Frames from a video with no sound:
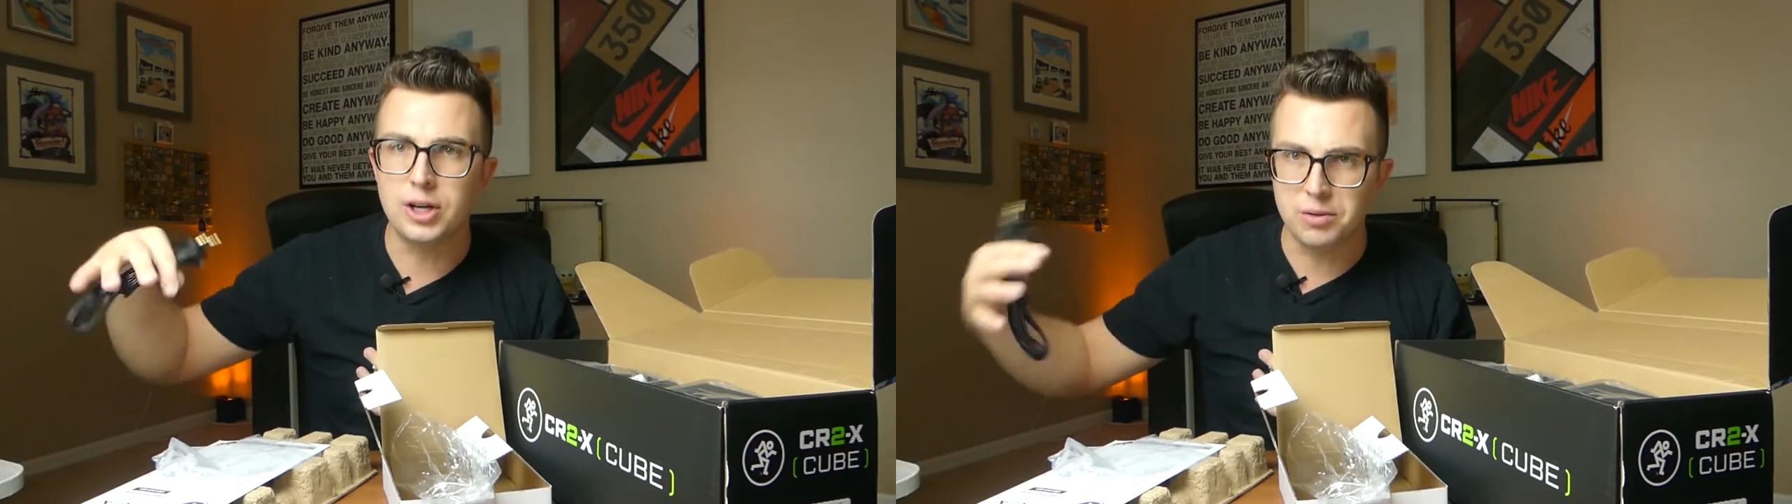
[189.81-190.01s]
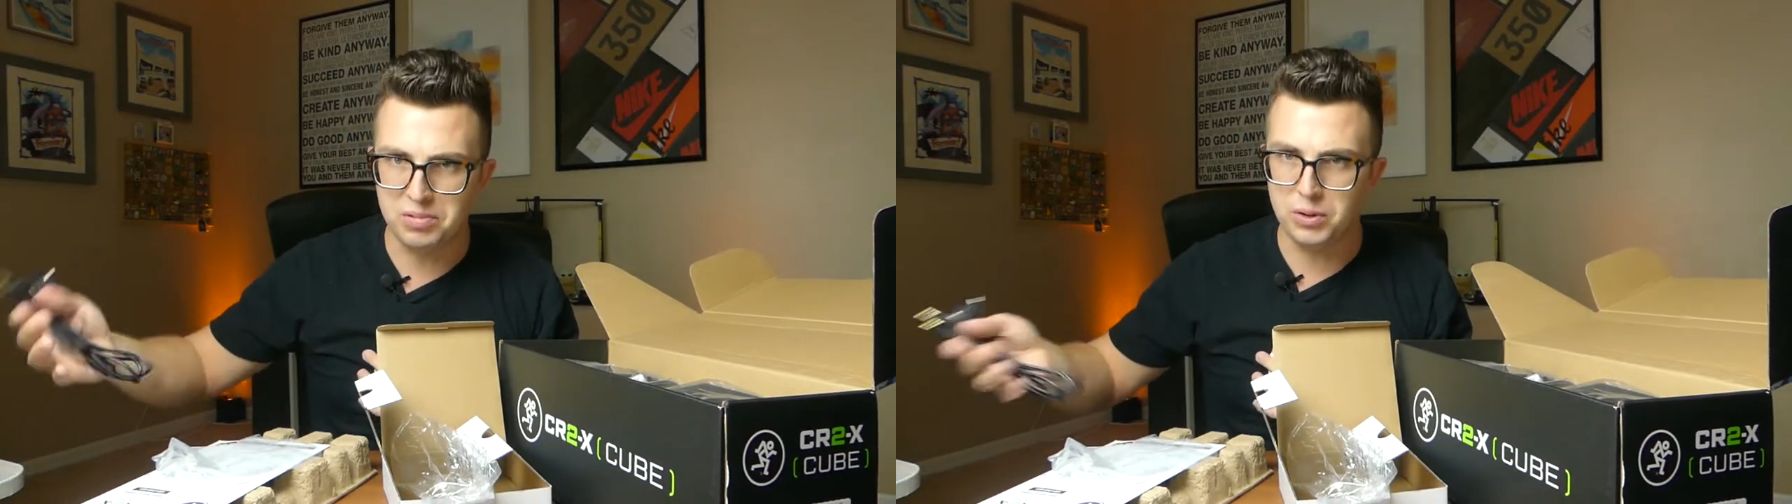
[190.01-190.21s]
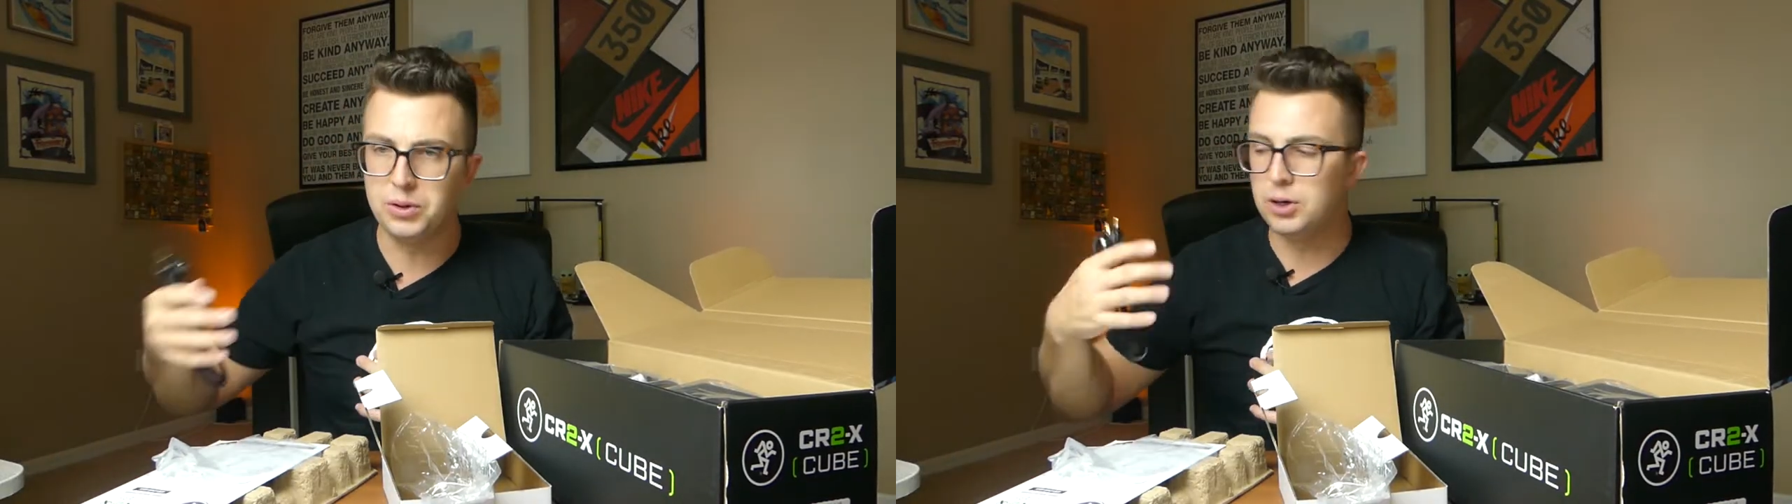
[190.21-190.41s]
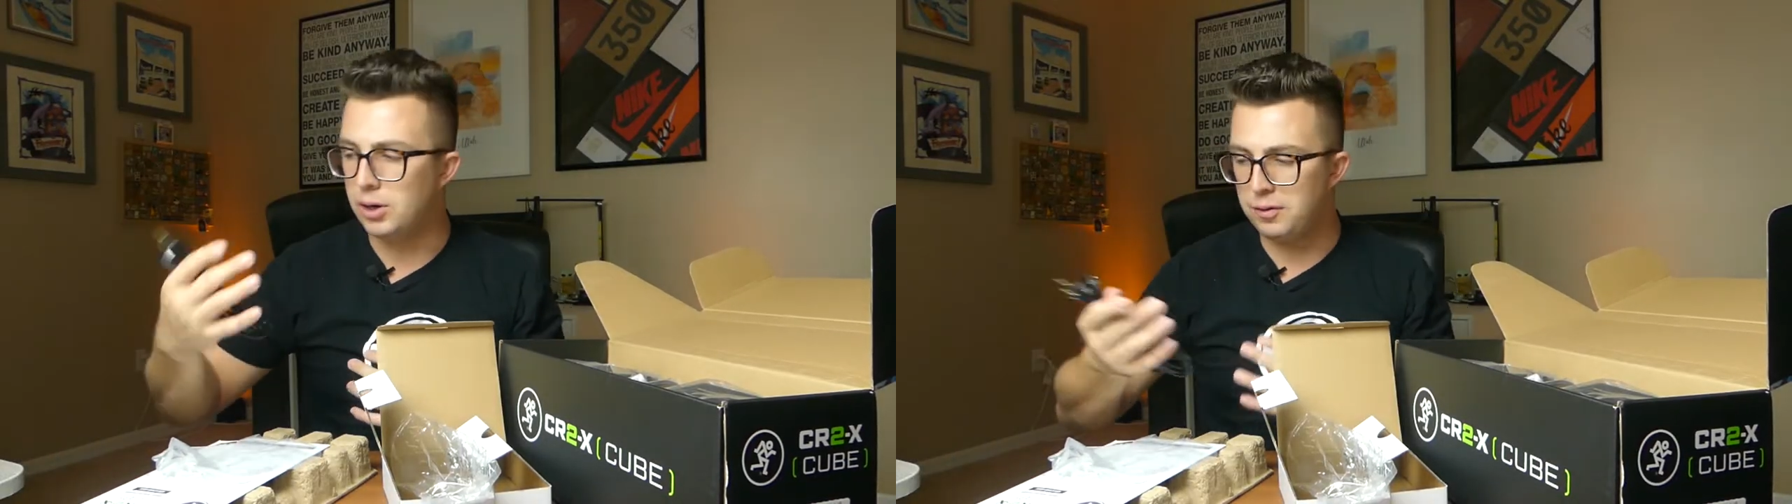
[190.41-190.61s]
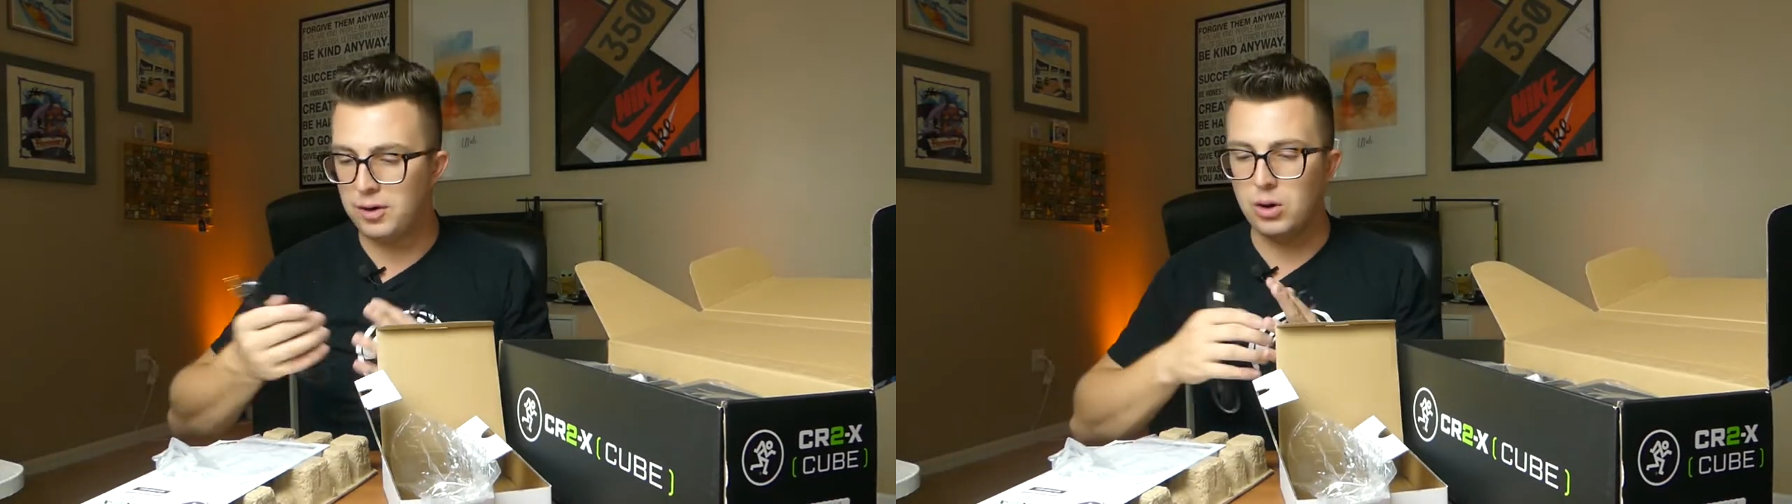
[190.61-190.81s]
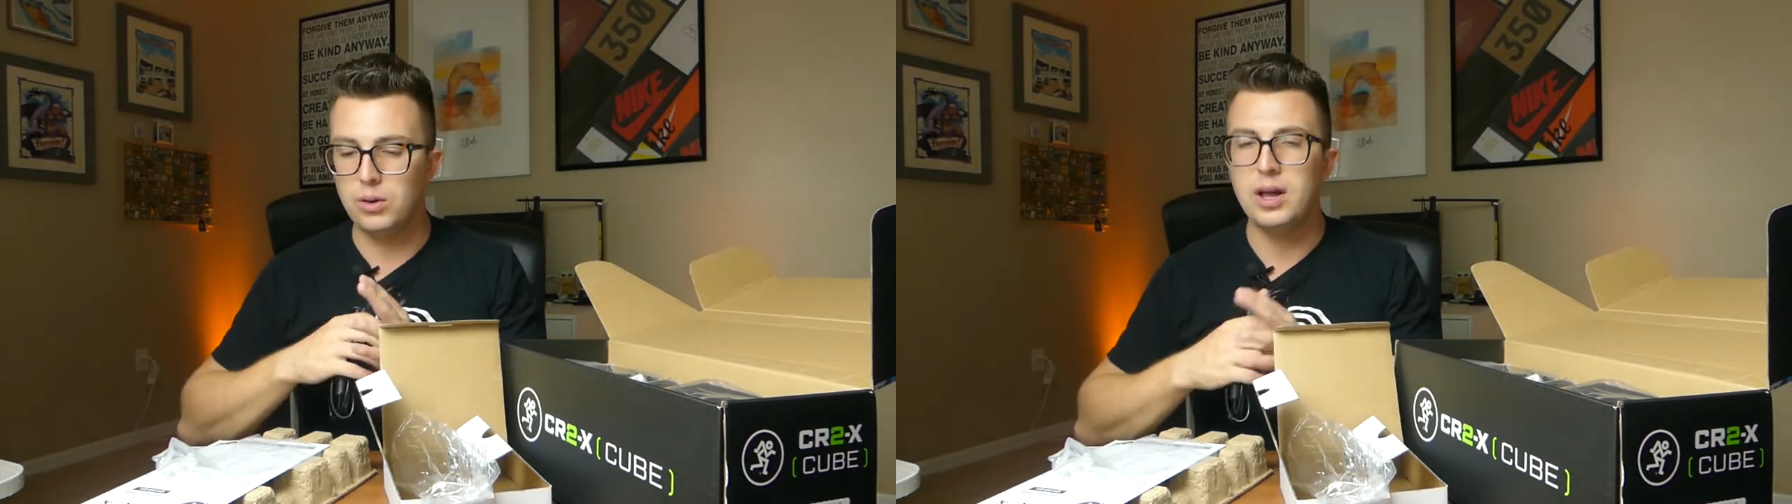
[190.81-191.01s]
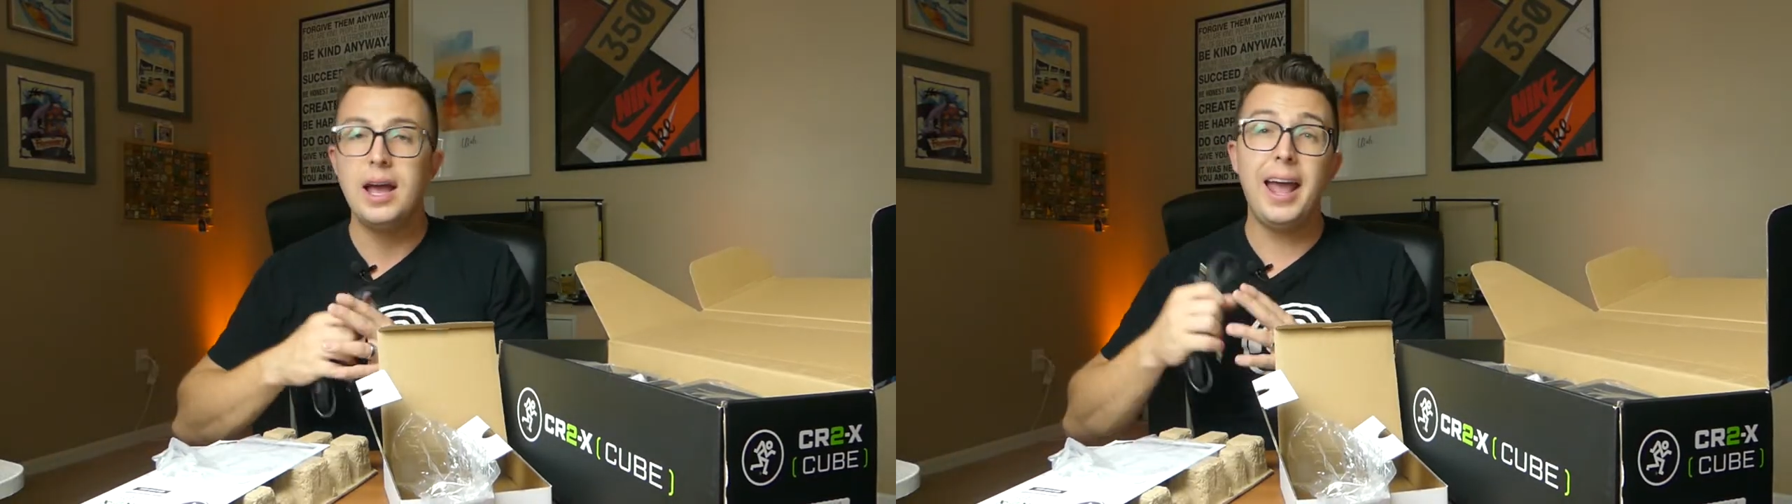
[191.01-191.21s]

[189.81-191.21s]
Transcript: a computer or a phone.